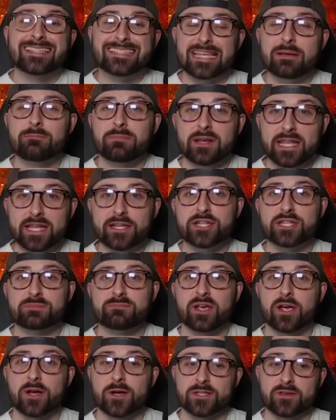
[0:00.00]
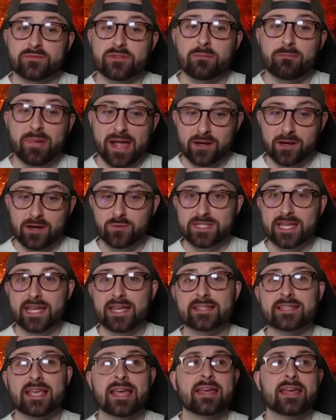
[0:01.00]
simply just because of the
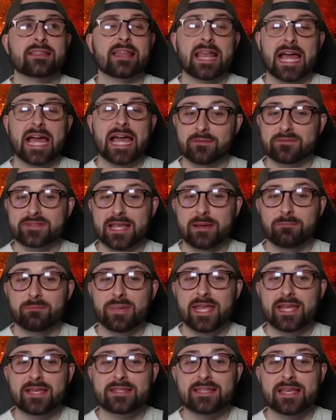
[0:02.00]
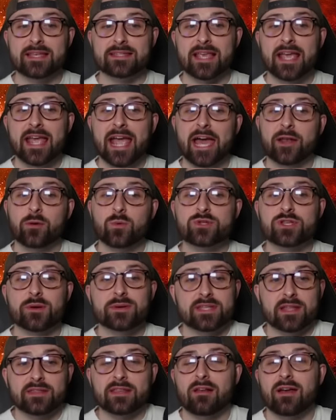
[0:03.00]
penalties, the lack of set pieces, and also
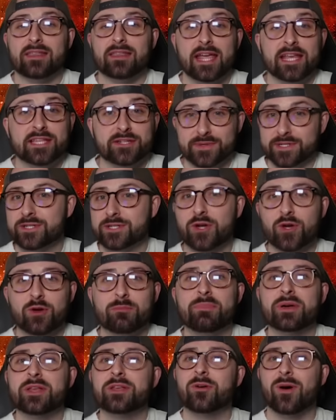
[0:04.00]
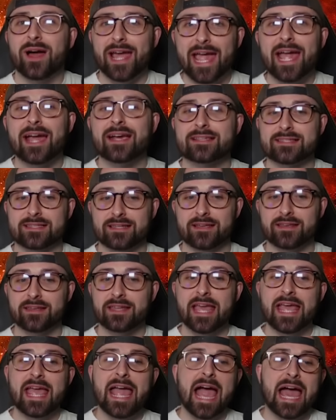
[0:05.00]
his underlying data is good but not
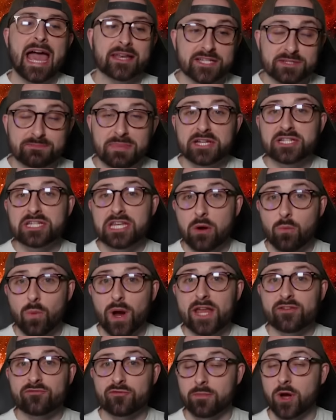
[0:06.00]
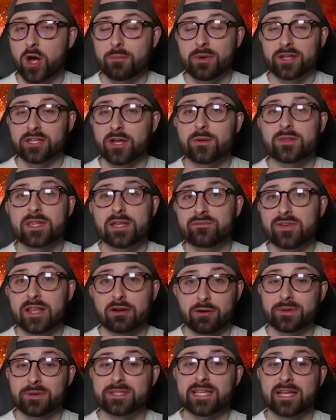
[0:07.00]
excellent. And especially away from home, I don't think
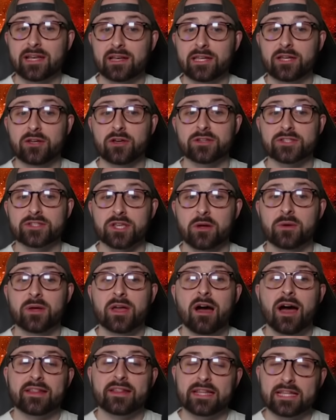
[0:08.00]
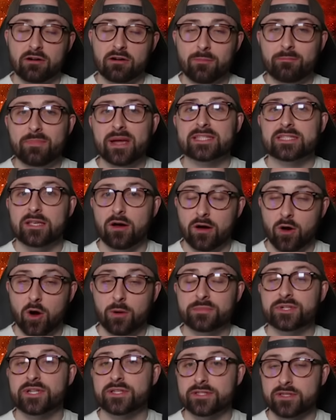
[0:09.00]
Villa are particularly good. So I think there are better
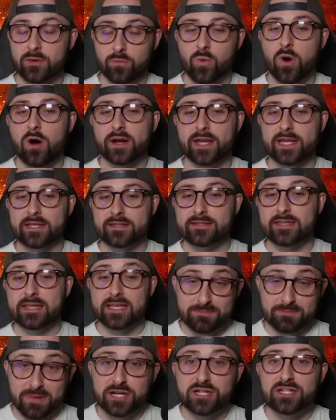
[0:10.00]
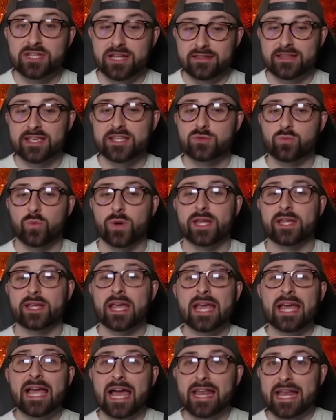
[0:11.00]
options than Watkins, especially this week.
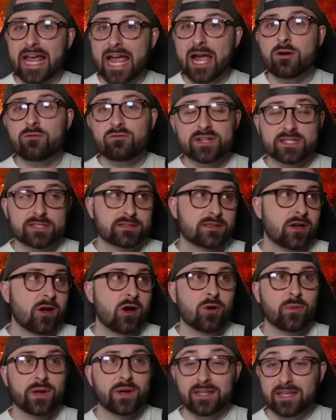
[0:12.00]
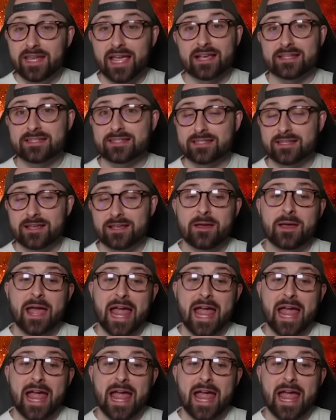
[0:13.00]
And Alvarez and Darwin, yes,